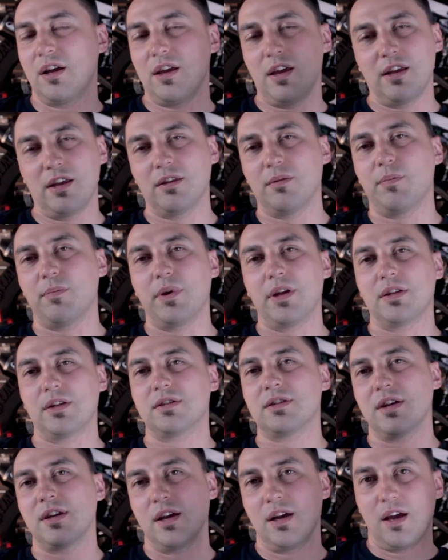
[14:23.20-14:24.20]
in the
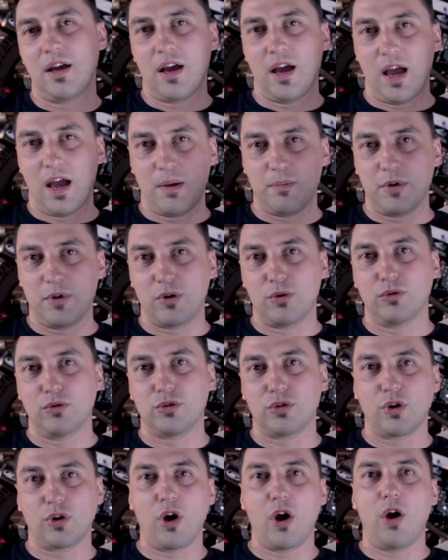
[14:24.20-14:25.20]
pits and be
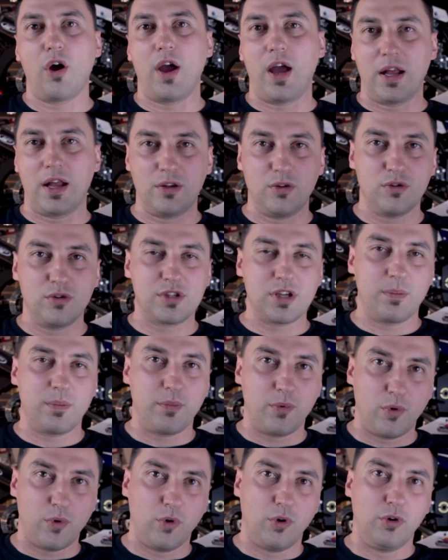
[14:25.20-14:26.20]
good to go and use
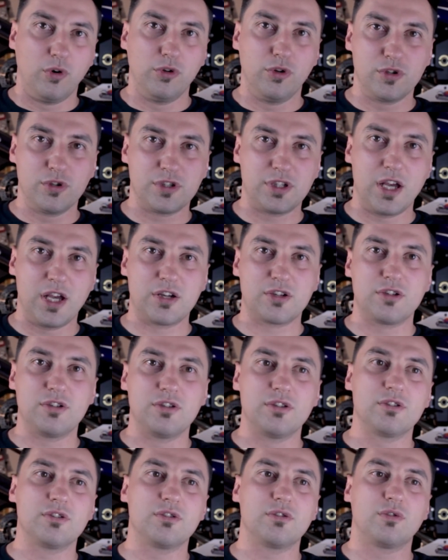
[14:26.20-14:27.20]
up all your
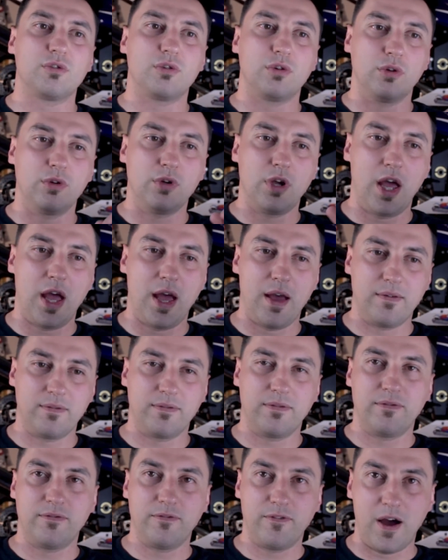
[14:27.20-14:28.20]
sessions to have
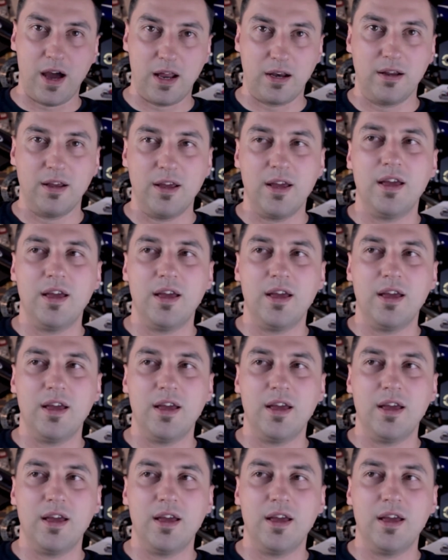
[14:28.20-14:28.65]
fun.